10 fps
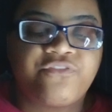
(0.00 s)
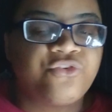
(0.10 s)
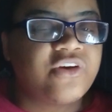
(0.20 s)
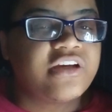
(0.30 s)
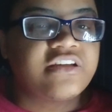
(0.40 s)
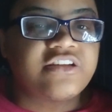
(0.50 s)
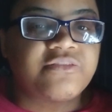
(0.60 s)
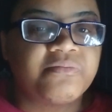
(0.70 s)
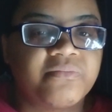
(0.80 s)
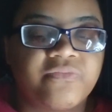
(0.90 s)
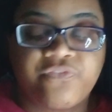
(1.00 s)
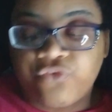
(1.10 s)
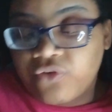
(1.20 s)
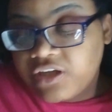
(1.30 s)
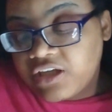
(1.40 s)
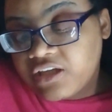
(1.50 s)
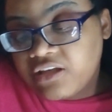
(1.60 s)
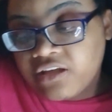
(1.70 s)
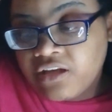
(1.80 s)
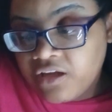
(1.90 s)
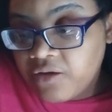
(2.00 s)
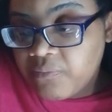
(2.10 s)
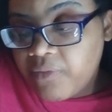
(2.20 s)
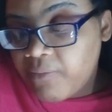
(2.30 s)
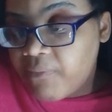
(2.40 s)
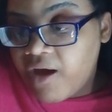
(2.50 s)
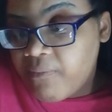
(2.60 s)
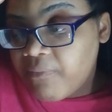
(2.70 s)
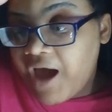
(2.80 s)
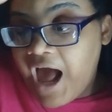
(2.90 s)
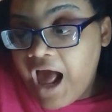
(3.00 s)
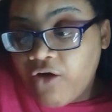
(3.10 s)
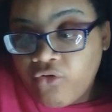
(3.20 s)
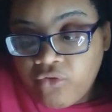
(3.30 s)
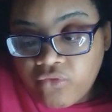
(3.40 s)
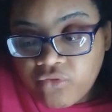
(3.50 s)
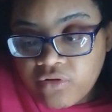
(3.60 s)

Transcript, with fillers: freaks freaking my mom out